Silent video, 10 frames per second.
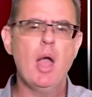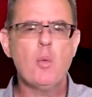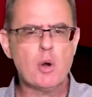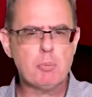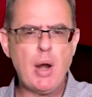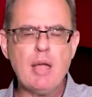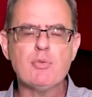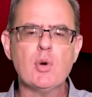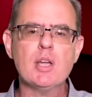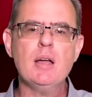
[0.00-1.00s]
We're praying
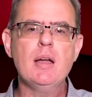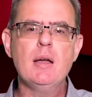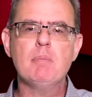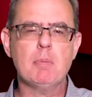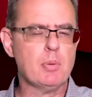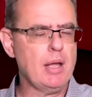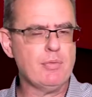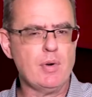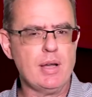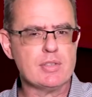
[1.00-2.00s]
for you. Be praying
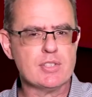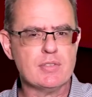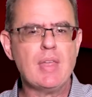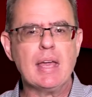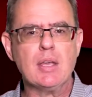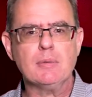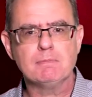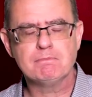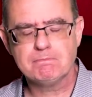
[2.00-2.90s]
for us. Thank you.